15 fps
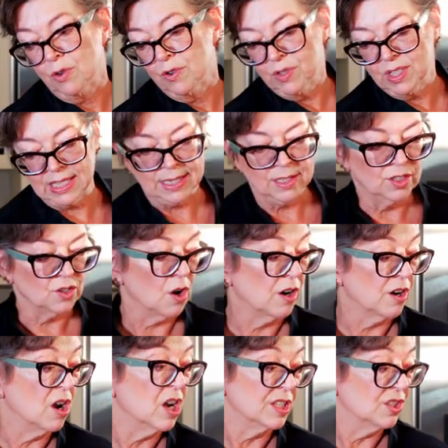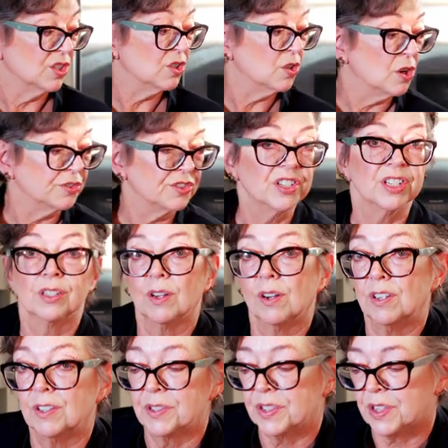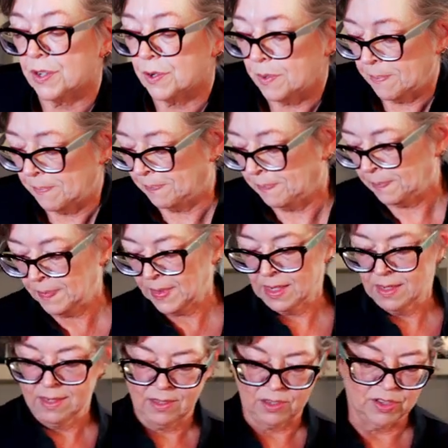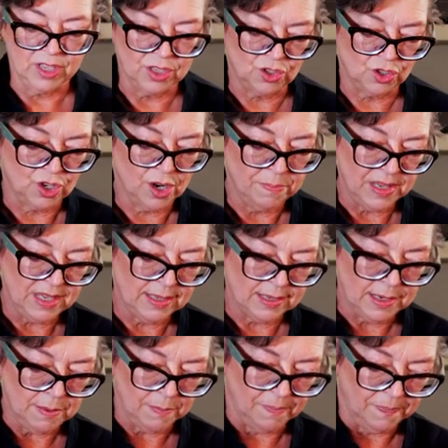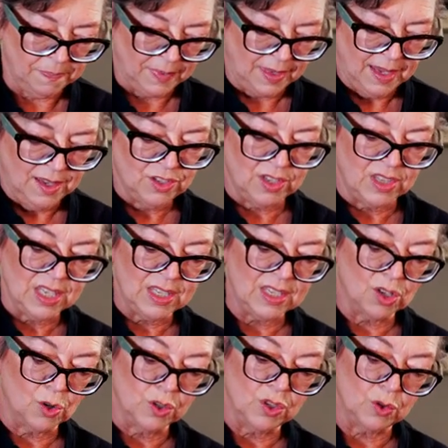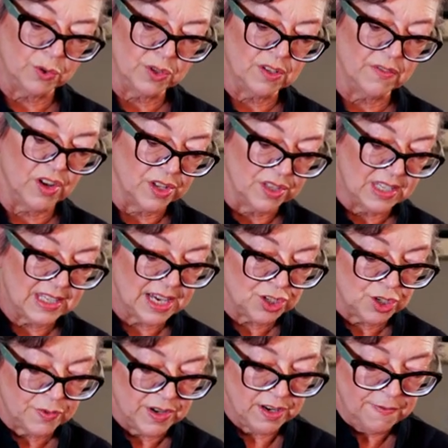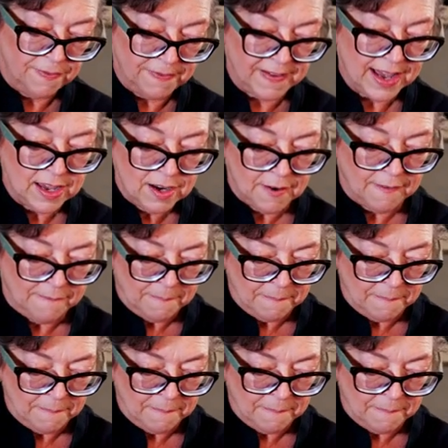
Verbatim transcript: your seeds are unsalted also. So let's chop these up. So this is a good source of unsaturated fat.